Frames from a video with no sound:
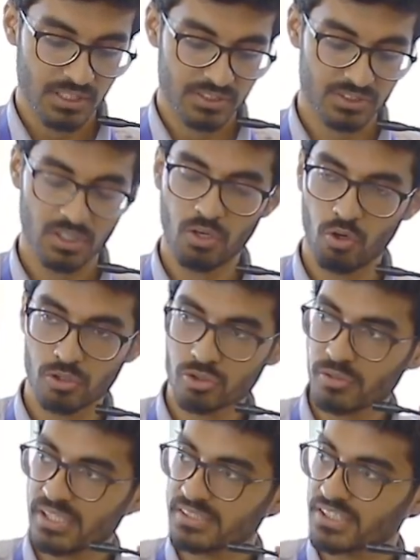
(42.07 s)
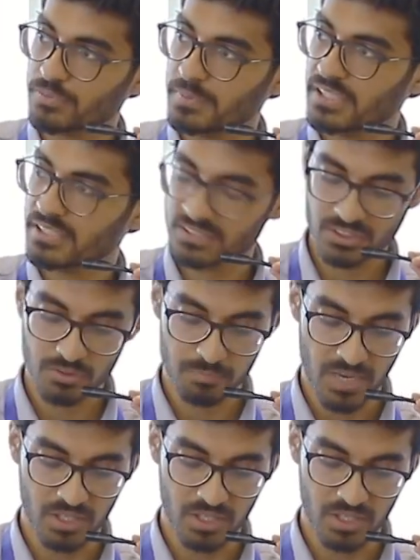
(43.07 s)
Sir also has experiences in